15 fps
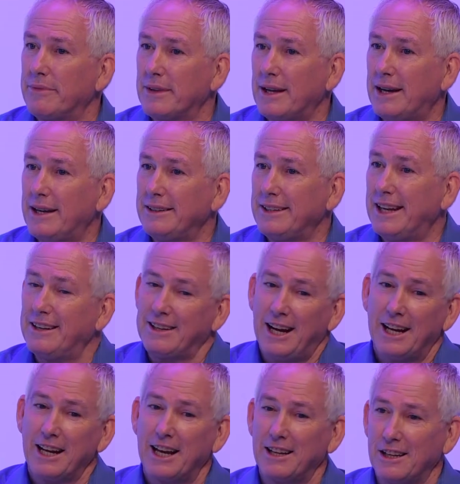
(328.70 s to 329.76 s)

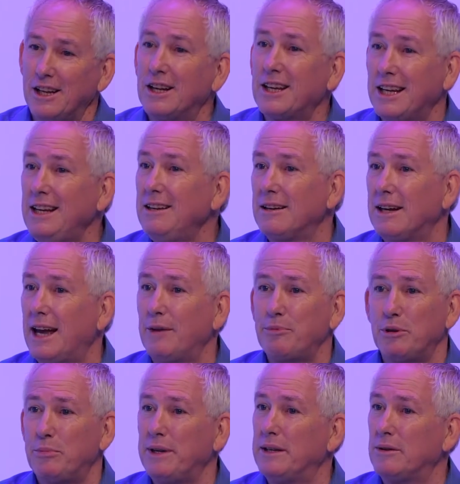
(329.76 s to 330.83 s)
I got lucky,
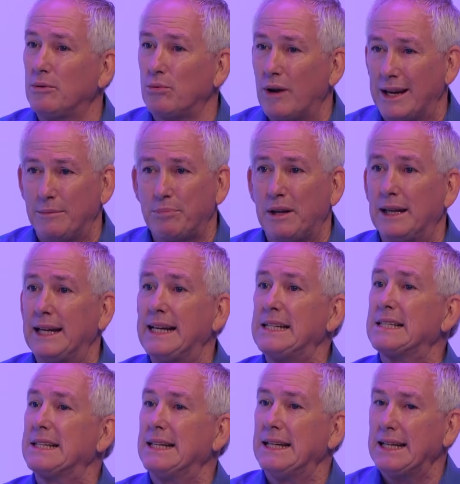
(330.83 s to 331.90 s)
happened to be in the right
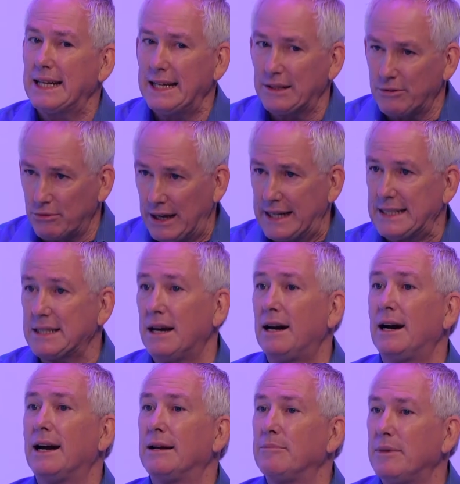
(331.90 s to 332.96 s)
place at the right
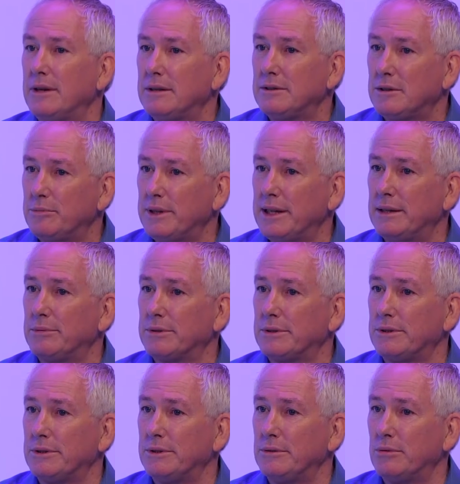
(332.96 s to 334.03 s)
time to be able
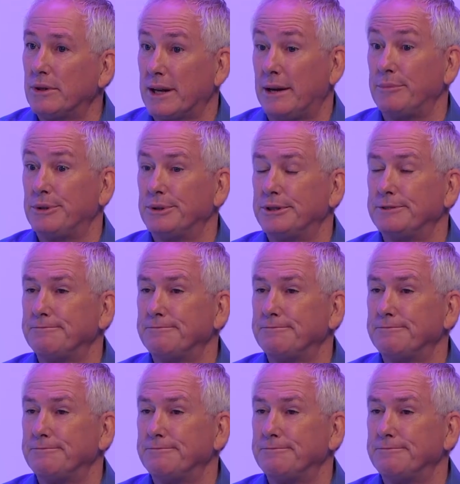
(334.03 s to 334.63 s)
to do what I'm doing.